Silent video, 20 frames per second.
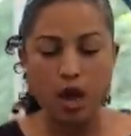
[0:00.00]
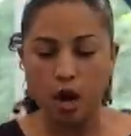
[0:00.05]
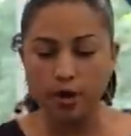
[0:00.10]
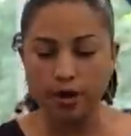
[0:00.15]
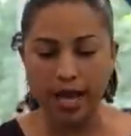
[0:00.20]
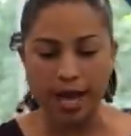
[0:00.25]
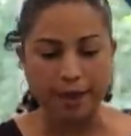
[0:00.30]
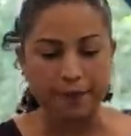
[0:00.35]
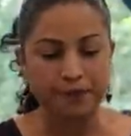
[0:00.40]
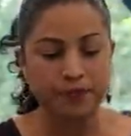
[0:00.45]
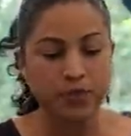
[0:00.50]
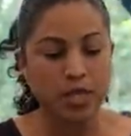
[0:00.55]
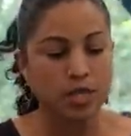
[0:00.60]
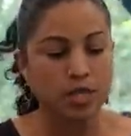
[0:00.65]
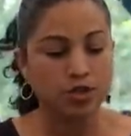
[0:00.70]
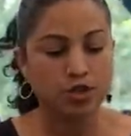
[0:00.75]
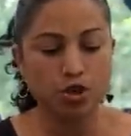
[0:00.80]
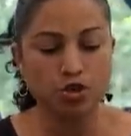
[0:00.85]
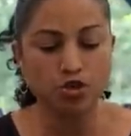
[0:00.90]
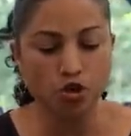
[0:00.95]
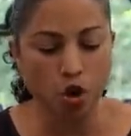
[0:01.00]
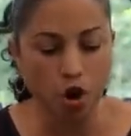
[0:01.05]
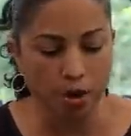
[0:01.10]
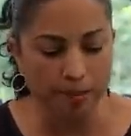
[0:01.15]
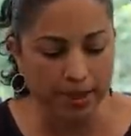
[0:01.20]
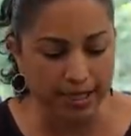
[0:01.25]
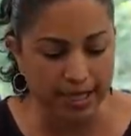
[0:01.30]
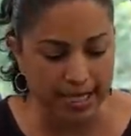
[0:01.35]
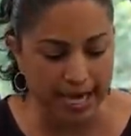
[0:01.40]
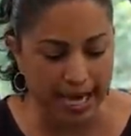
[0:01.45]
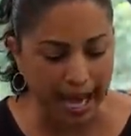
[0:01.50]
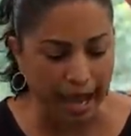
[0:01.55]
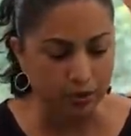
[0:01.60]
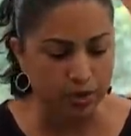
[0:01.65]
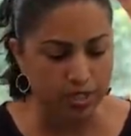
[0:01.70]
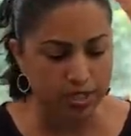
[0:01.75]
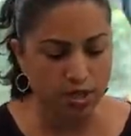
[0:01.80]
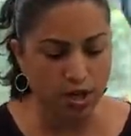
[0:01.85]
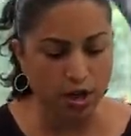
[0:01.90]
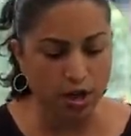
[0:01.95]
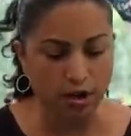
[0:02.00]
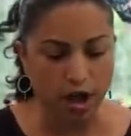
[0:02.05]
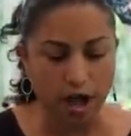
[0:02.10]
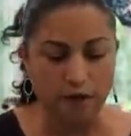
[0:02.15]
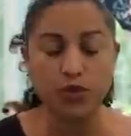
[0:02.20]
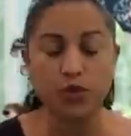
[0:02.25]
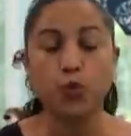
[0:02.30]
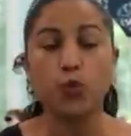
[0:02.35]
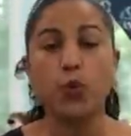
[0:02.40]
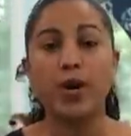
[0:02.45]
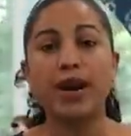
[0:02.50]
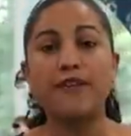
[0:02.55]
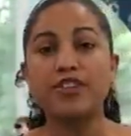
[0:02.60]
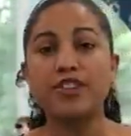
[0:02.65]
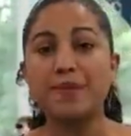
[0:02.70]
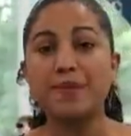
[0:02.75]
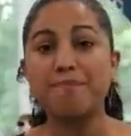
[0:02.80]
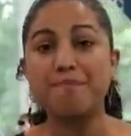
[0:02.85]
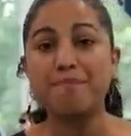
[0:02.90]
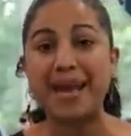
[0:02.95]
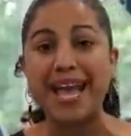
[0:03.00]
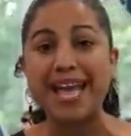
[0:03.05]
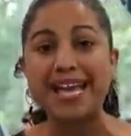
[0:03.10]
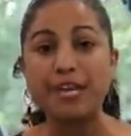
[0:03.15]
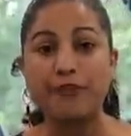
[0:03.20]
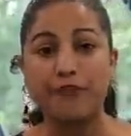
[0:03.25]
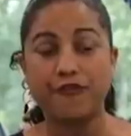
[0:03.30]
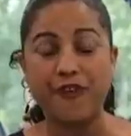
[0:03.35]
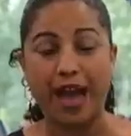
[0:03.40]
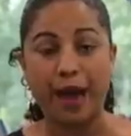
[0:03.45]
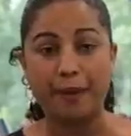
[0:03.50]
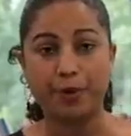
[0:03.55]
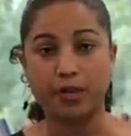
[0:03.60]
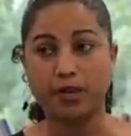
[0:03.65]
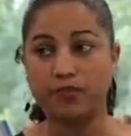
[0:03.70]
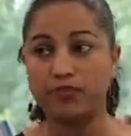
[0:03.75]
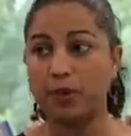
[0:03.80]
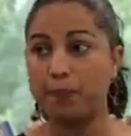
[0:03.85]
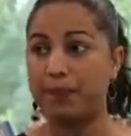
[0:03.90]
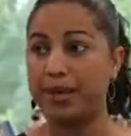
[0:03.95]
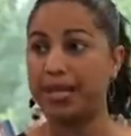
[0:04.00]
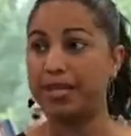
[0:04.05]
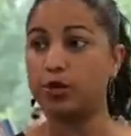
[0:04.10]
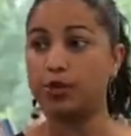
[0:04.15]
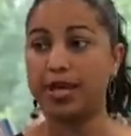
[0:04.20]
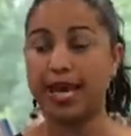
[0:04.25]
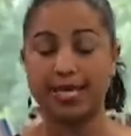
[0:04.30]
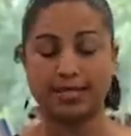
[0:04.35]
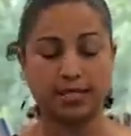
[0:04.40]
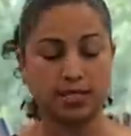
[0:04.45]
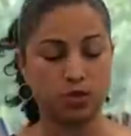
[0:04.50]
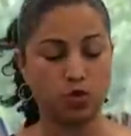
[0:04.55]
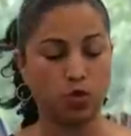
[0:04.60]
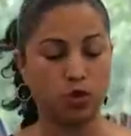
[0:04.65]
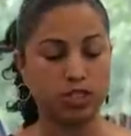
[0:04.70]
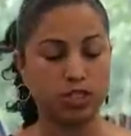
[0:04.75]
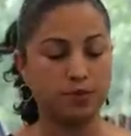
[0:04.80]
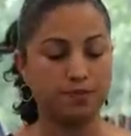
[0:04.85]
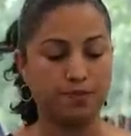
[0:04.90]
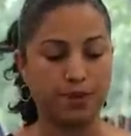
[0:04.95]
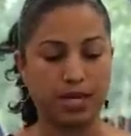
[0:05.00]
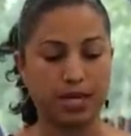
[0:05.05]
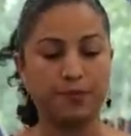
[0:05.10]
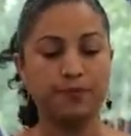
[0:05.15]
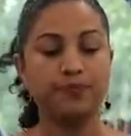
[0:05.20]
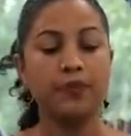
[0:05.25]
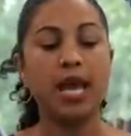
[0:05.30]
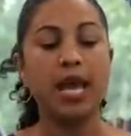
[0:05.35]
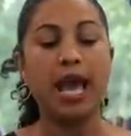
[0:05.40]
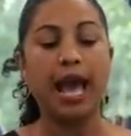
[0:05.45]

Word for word: Okay, so normally I would start off with whatever the main fabric of the pillowcase is going to be.